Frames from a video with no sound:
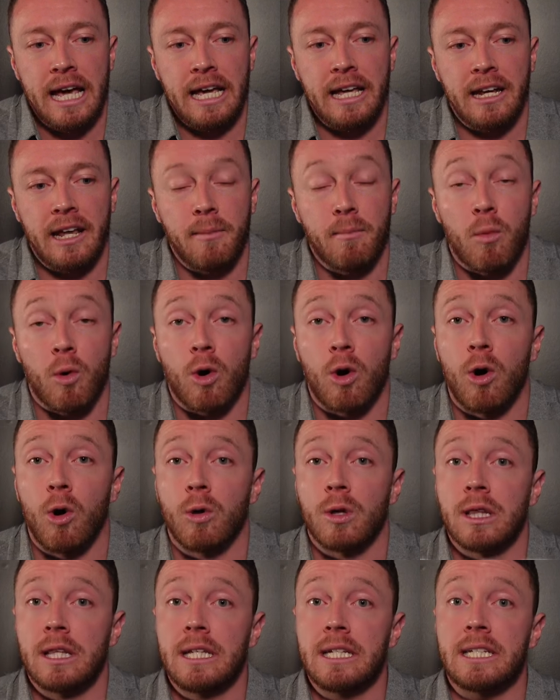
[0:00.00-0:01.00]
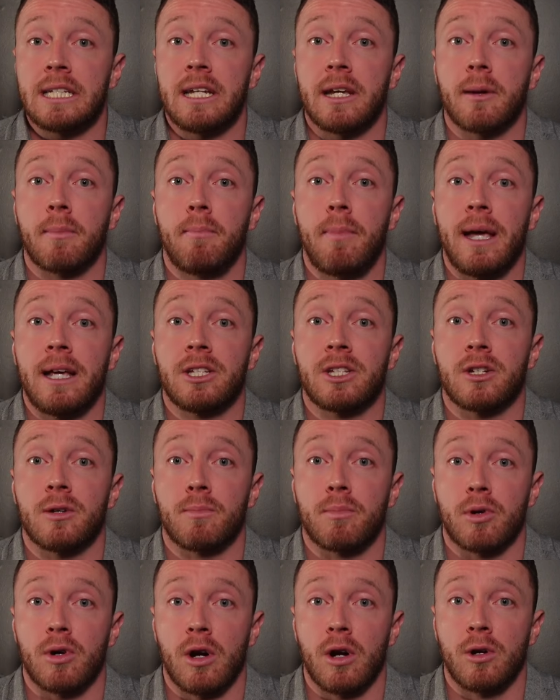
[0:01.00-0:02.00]
in a more holistic-based
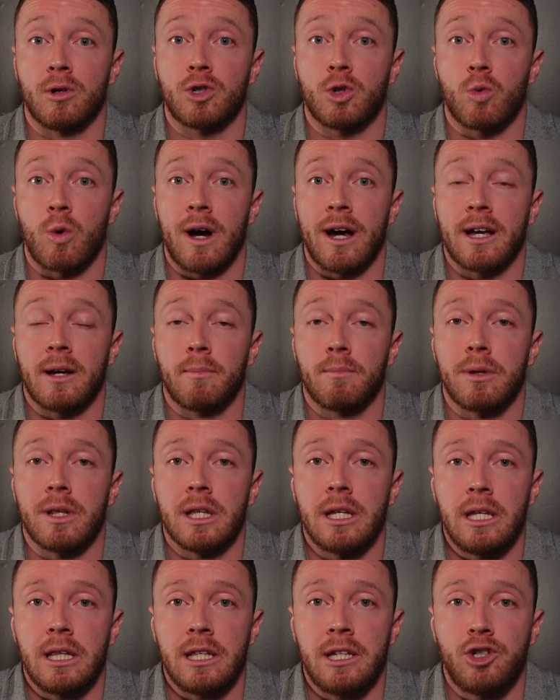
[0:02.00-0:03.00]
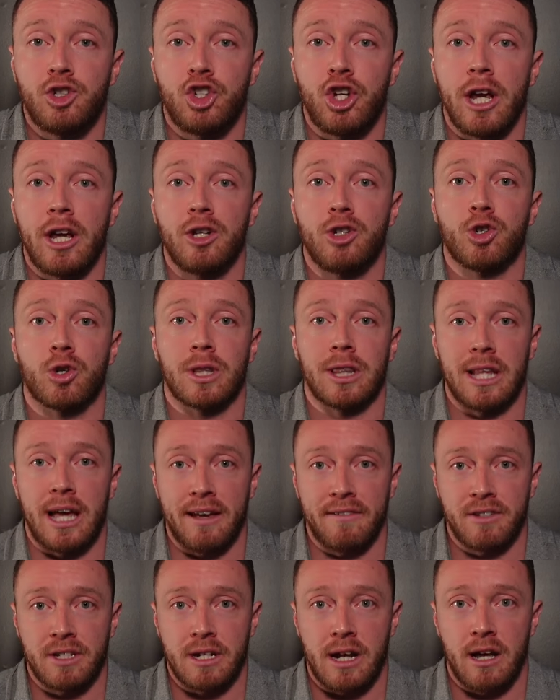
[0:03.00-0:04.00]
approach where I completely change your
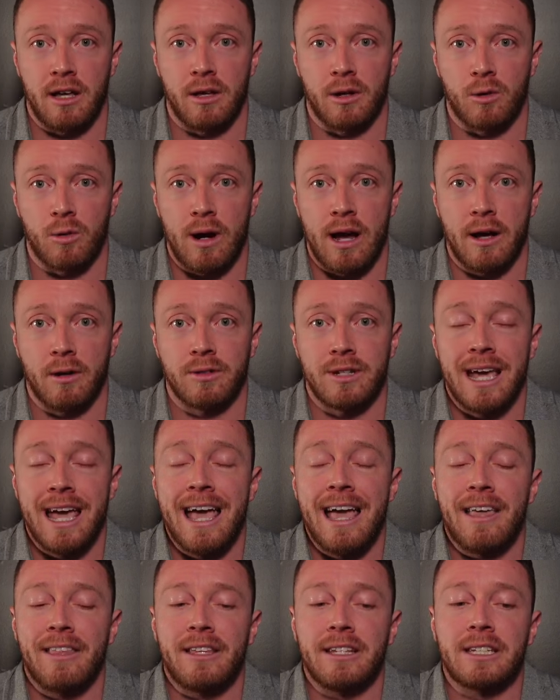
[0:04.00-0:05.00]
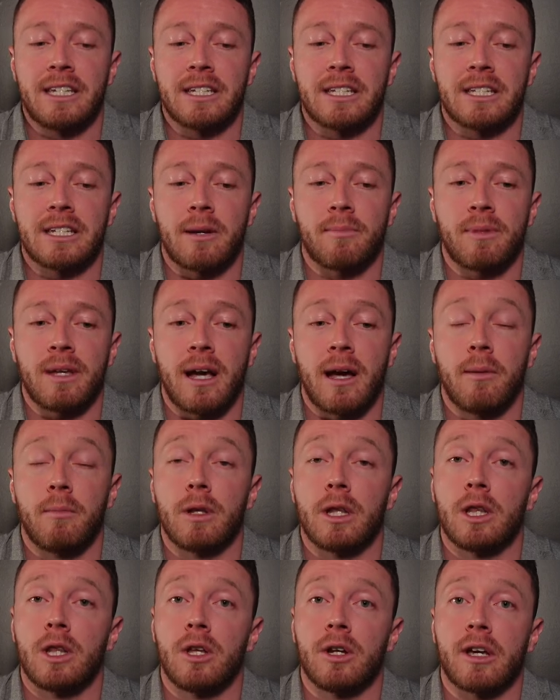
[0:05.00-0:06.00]
lifestyle around, this is something
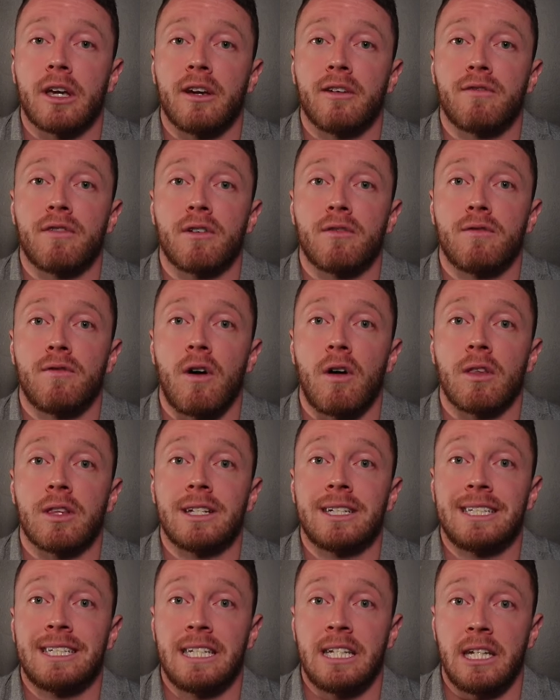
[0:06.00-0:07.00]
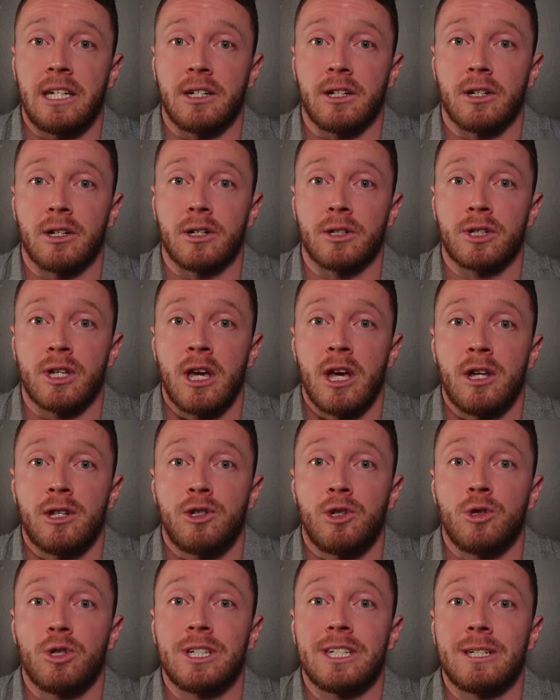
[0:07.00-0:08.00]
I'm looking for volunteers
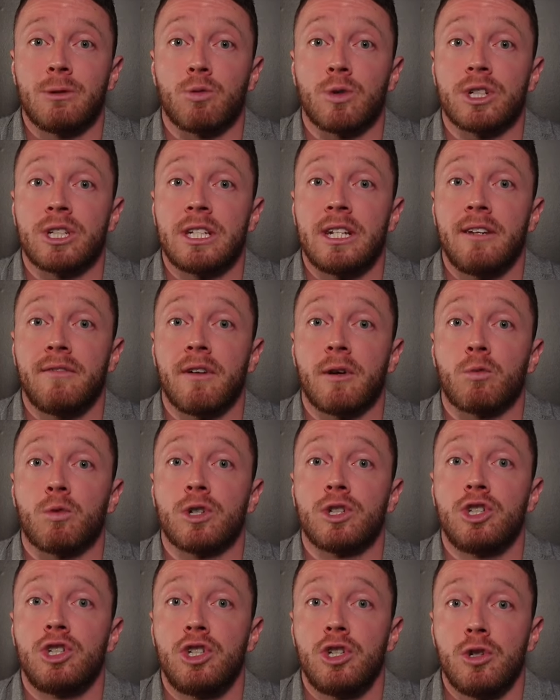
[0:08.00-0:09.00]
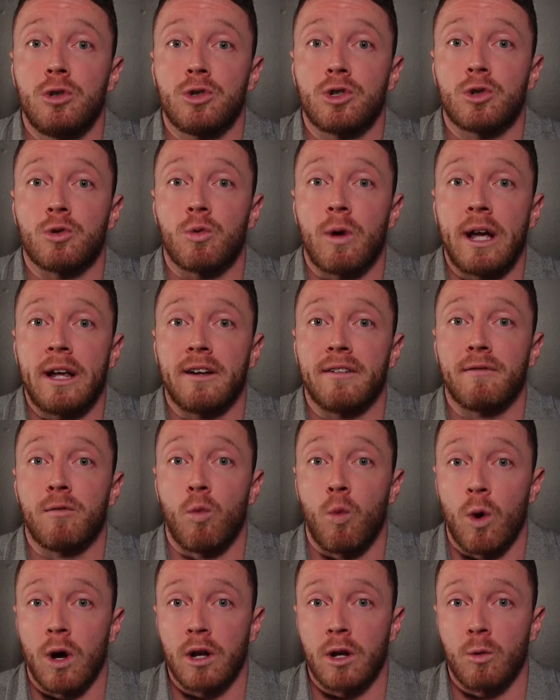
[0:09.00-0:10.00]
to receive a reduced rate
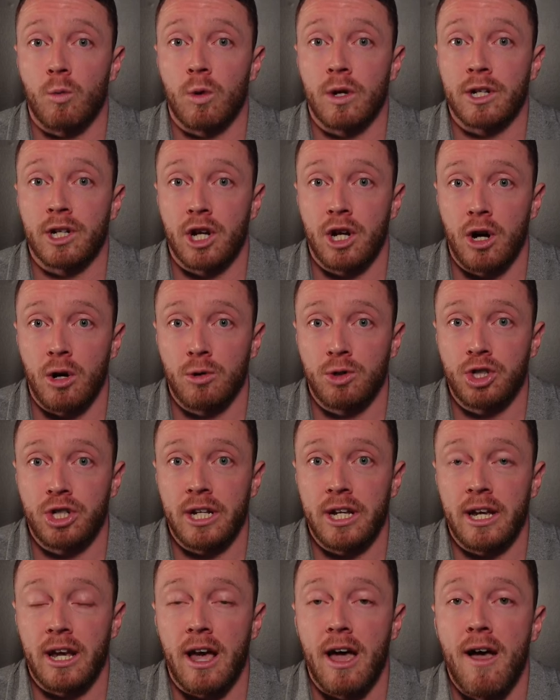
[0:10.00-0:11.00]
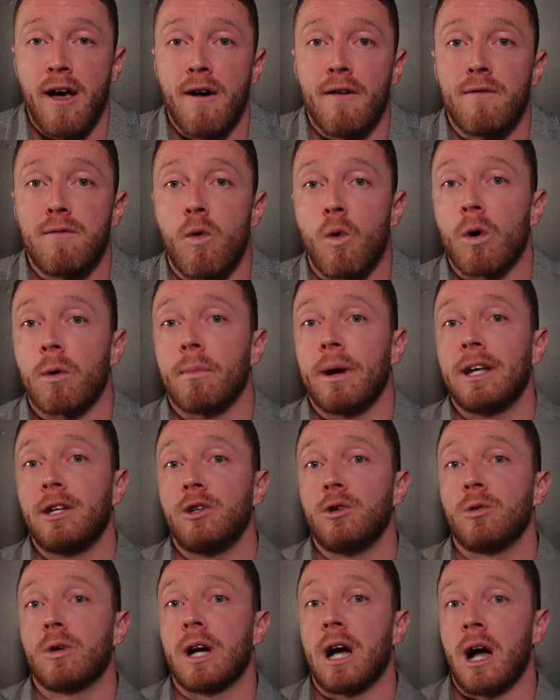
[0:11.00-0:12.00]
of one-on-one coaching for my
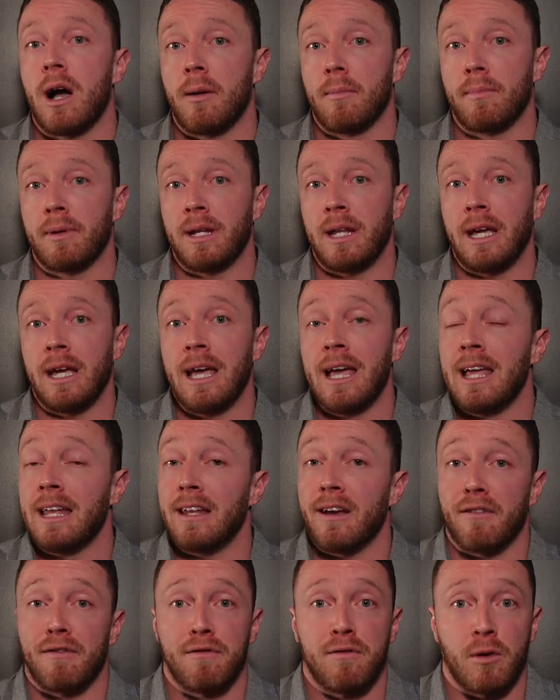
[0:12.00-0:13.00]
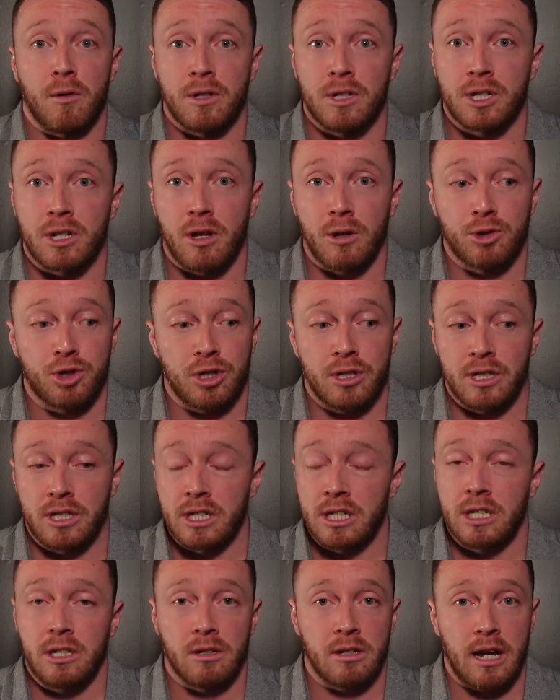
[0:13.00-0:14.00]
new company. Now, full disclosure, this is
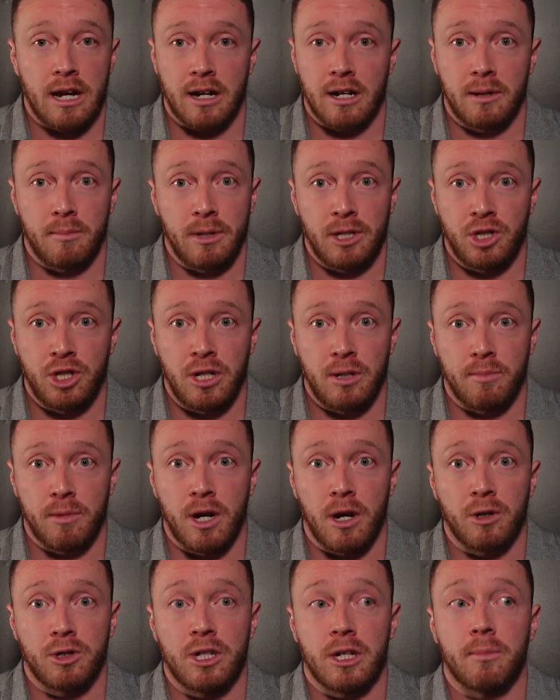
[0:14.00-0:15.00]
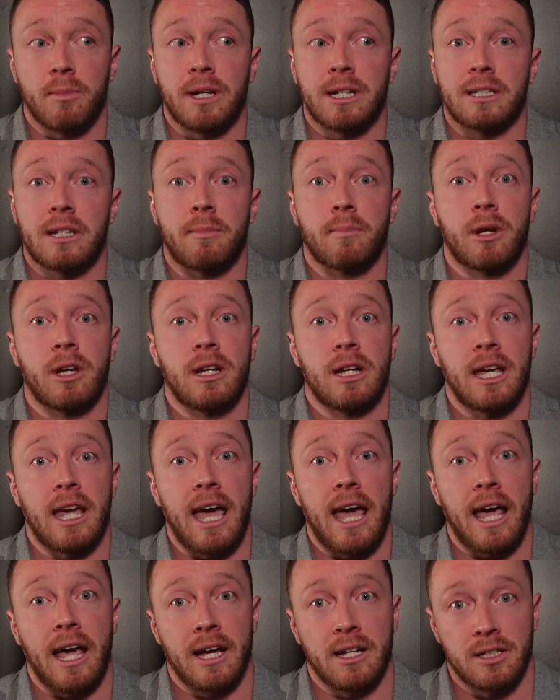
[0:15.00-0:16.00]
still not gonna be cheap coaching because I'm gonna
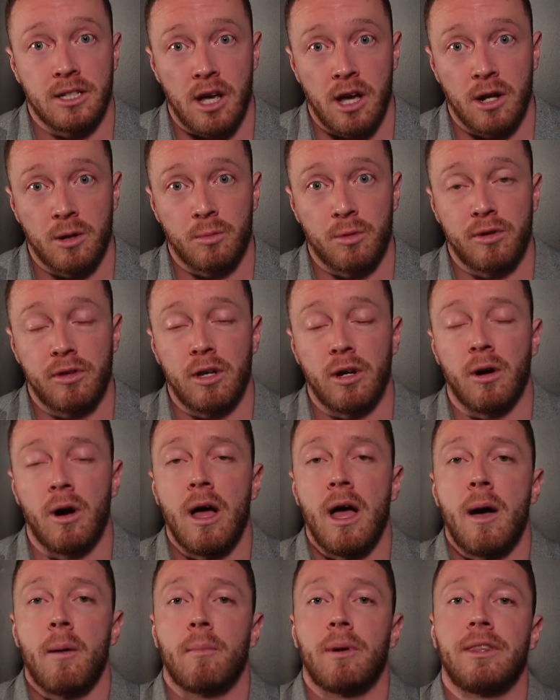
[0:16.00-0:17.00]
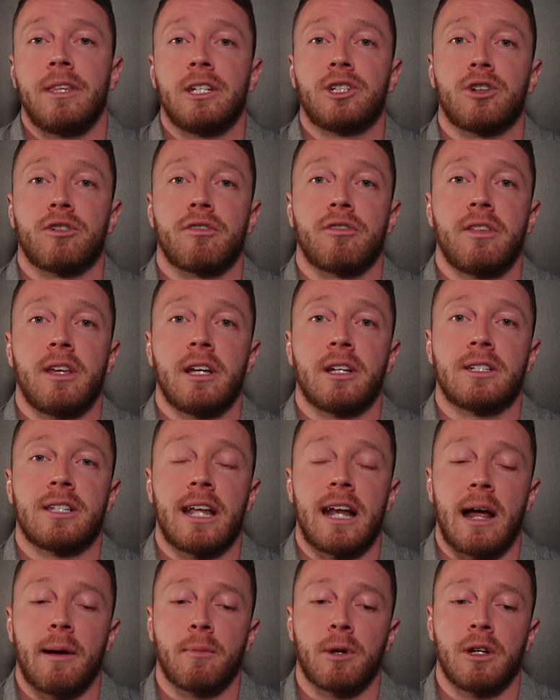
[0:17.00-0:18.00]
get hands-on with you. But these are things
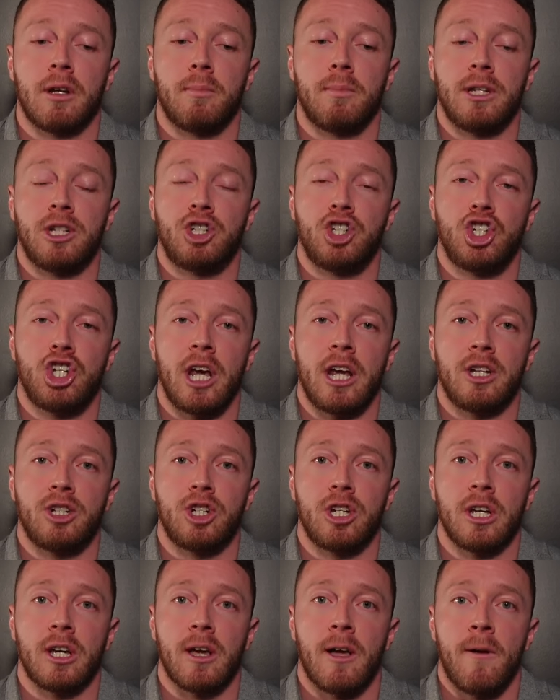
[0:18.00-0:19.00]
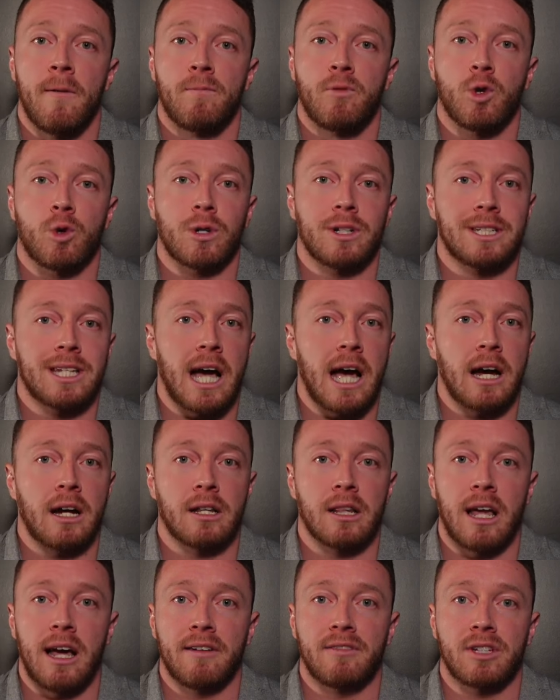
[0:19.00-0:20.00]
that I'm gonna be changing your entire
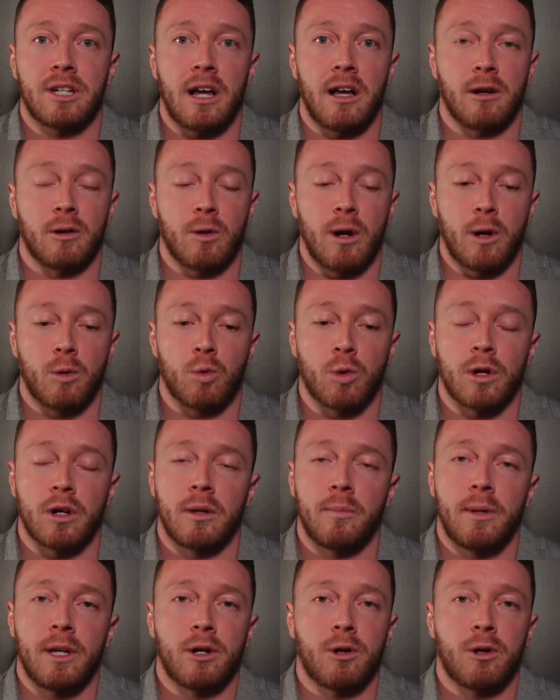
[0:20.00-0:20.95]
lifestyle around. We're gonna be